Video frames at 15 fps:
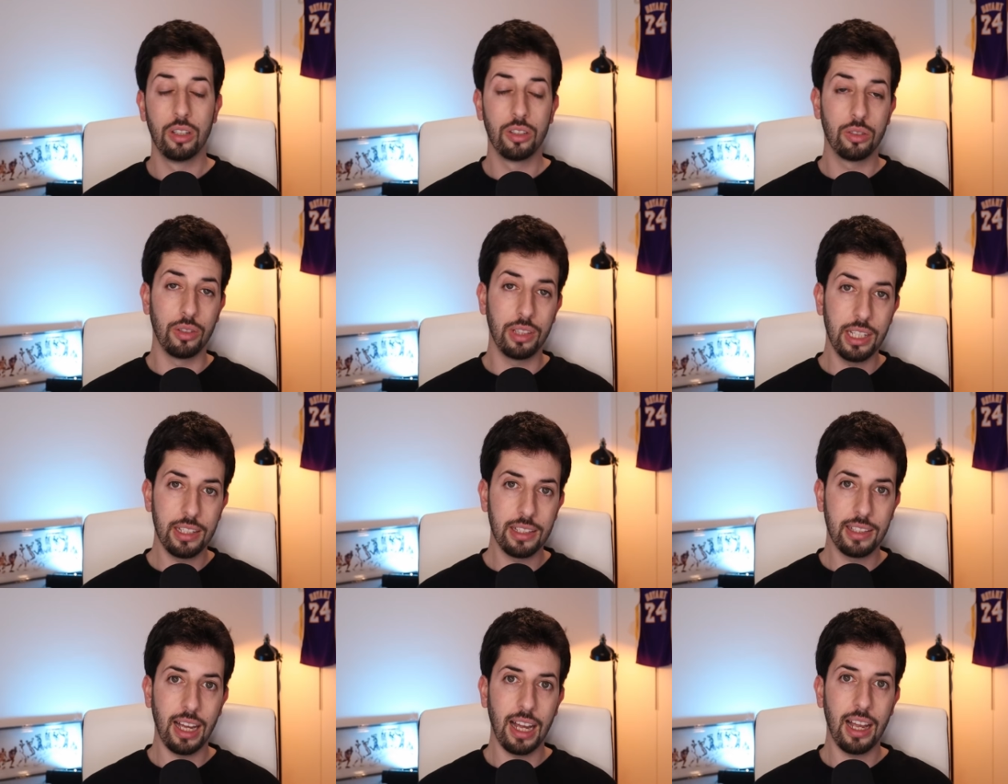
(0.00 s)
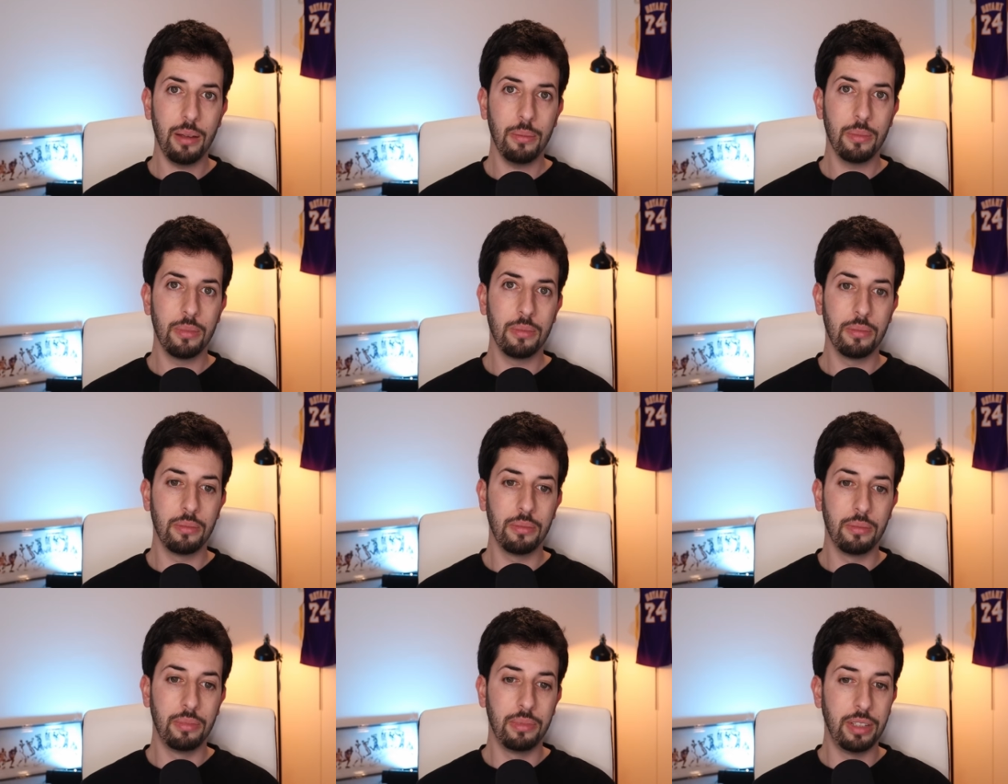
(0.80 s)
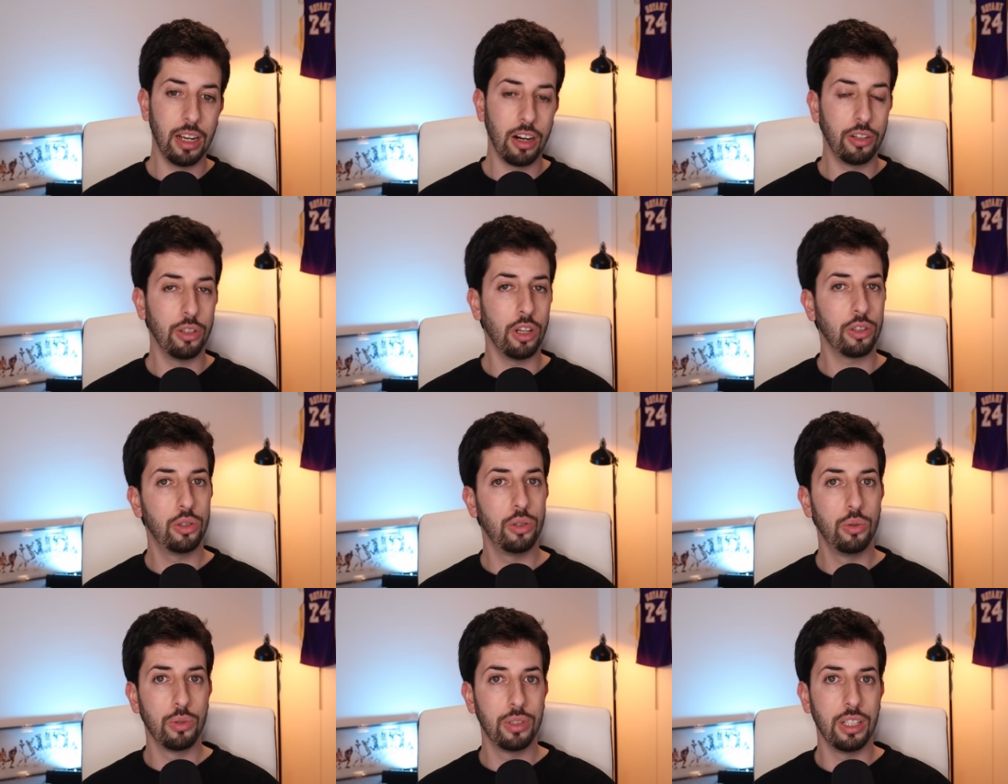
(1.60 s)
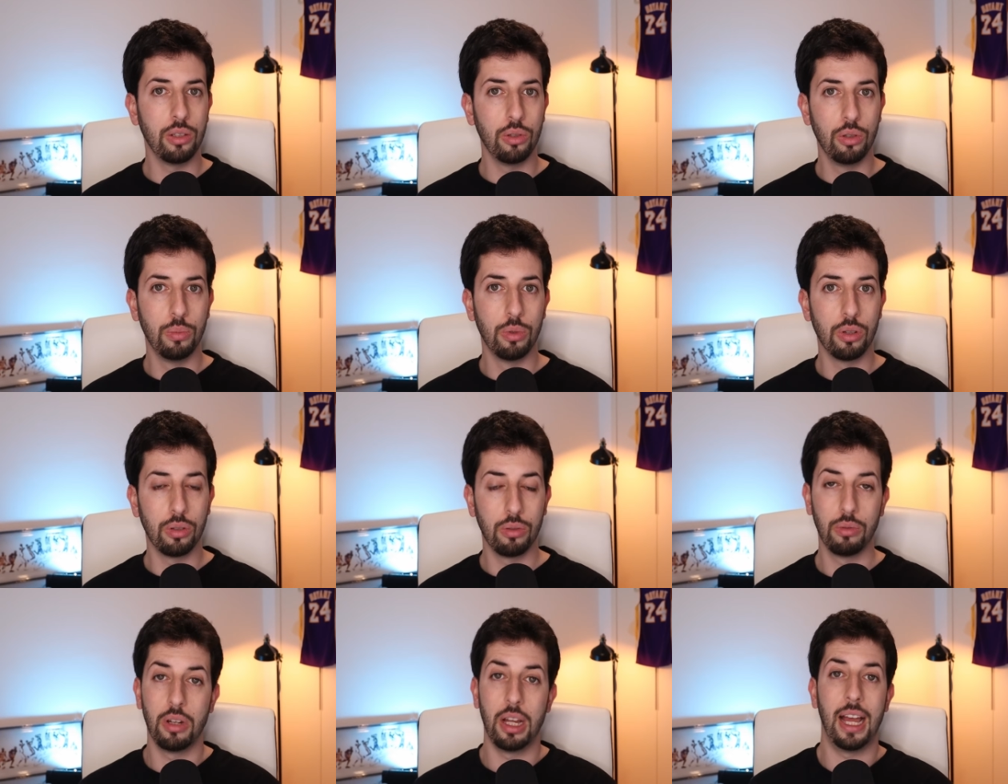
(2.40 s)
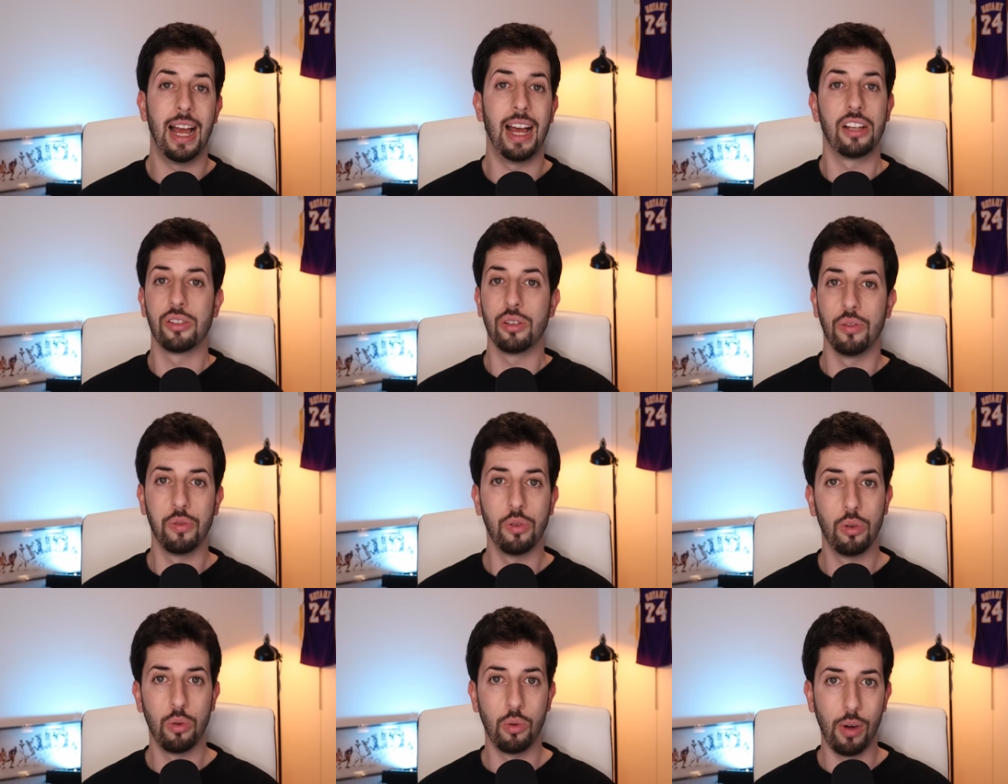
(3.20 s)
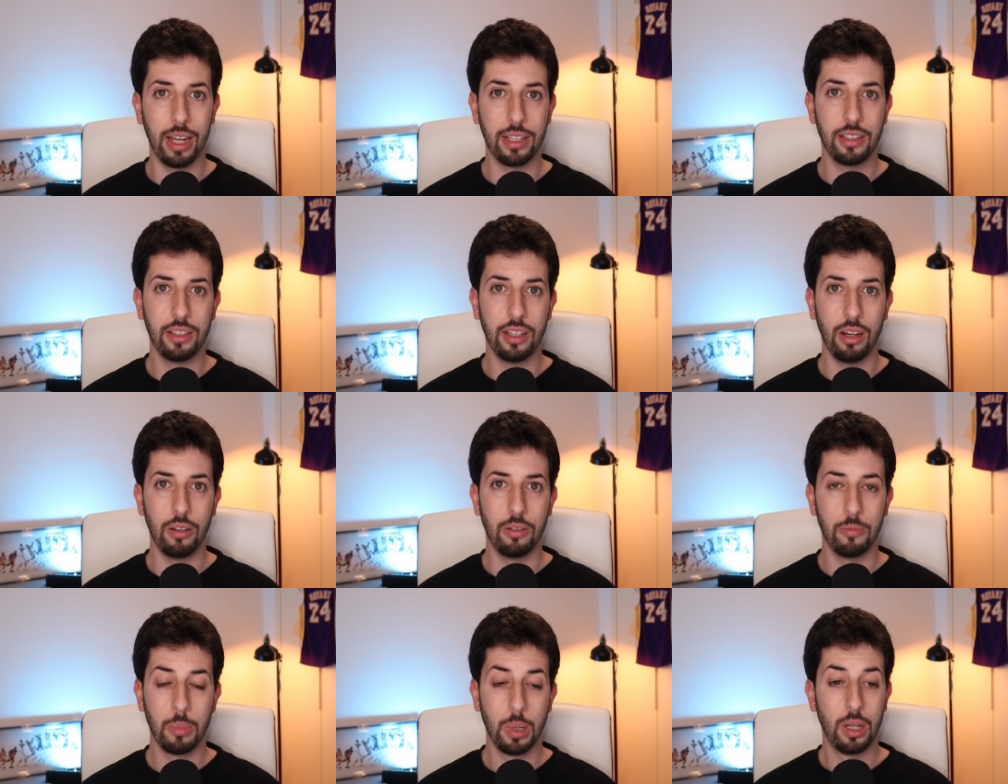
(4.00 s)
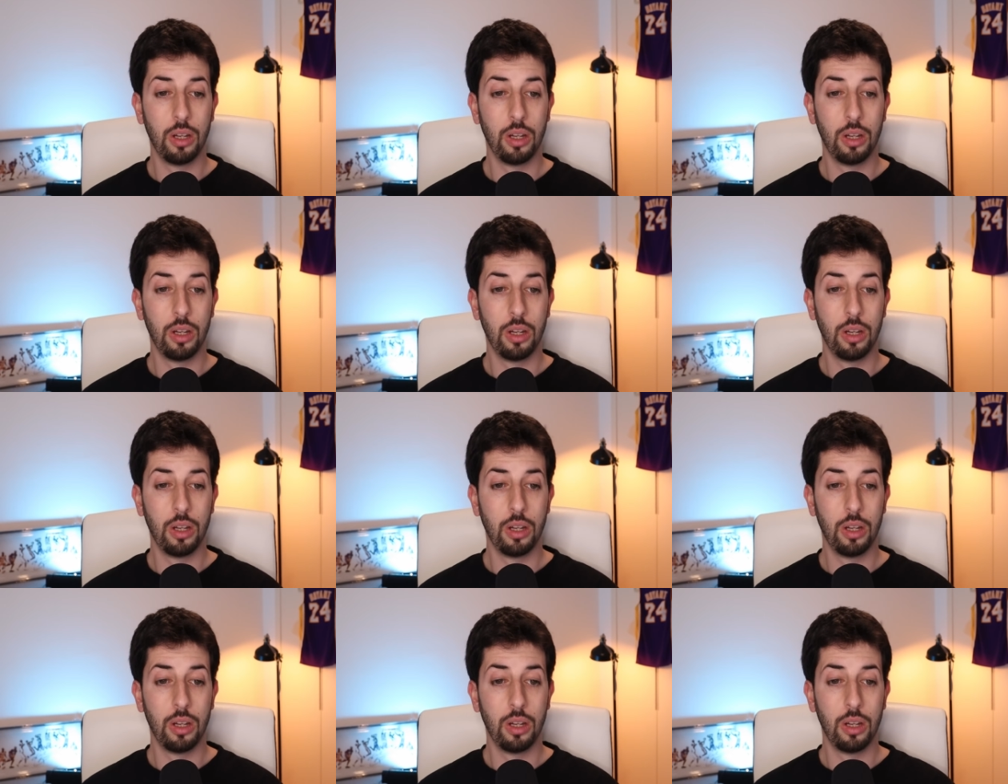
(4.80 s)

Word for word: So this time, they are not using Uber as of right now,